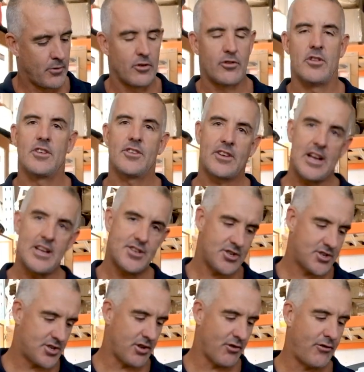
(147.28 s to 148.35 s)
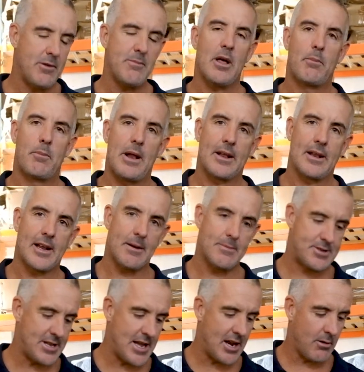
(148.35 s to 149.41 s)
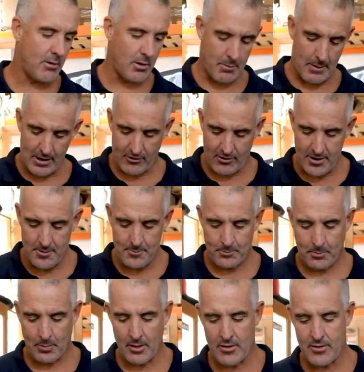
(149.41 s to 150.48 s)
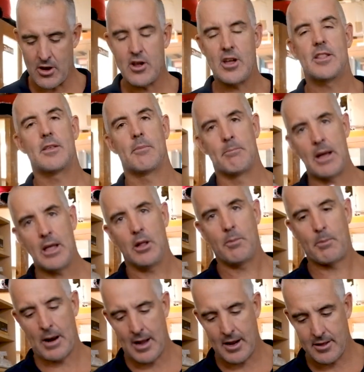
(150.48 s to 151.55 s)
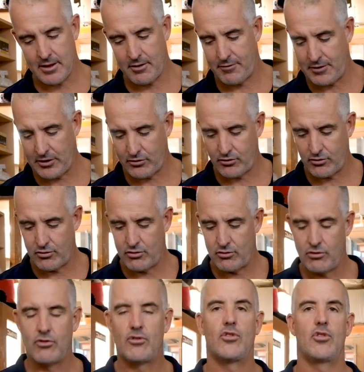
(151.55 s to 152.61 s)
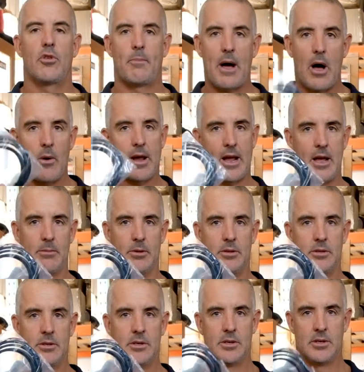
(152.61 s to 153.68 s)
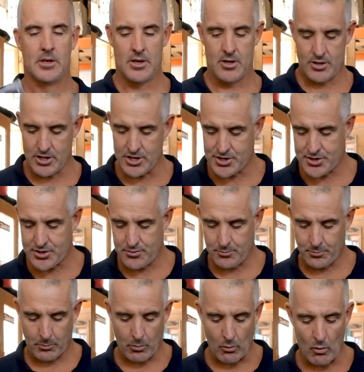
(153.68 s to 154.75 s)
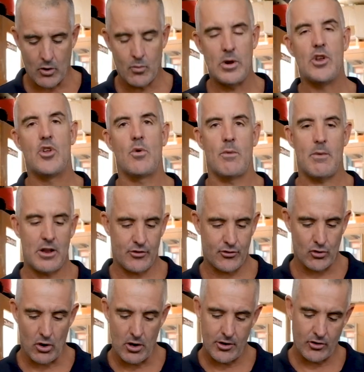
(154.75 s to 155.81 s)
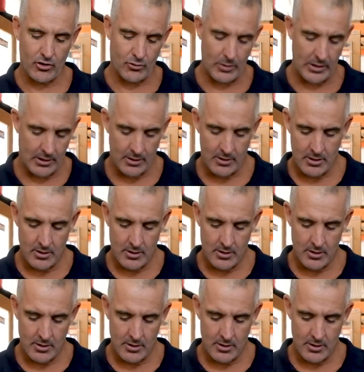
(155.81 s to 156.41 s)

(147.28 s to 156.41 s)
so in this case, this is the female plug that comes standard with the battery. Then you get the male plug that fits to the power cable. This, what we do when we install it, is we